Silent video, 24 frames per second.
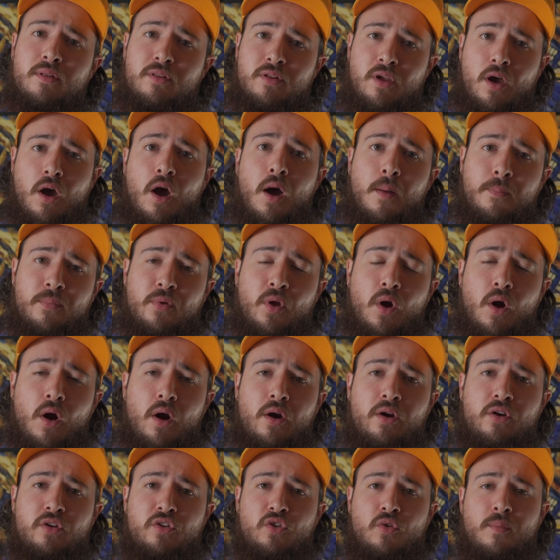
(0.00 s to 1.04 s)
the hop
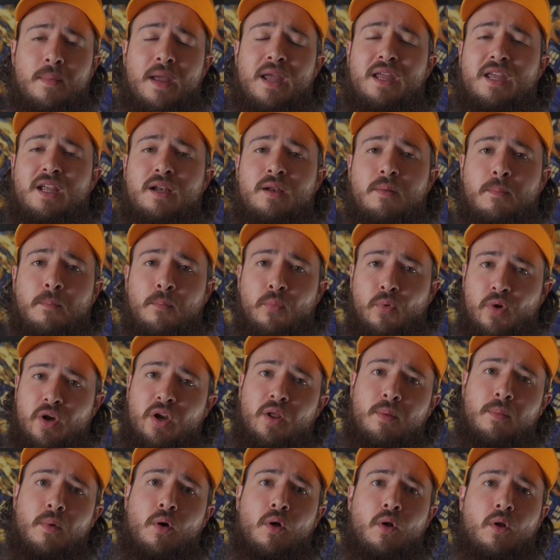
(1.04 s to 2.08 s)
yard to make it
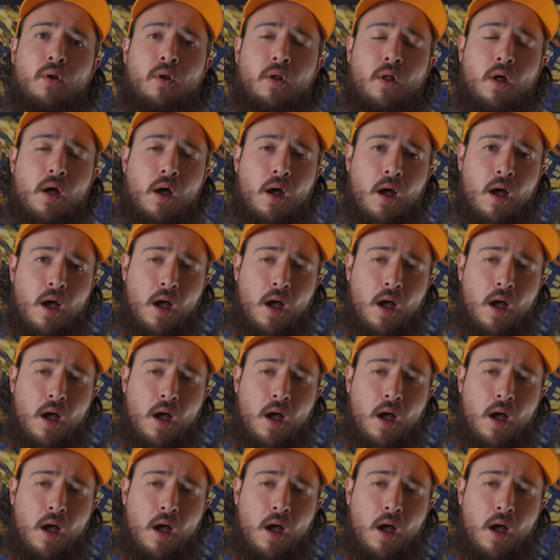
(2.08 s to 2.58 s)
breathable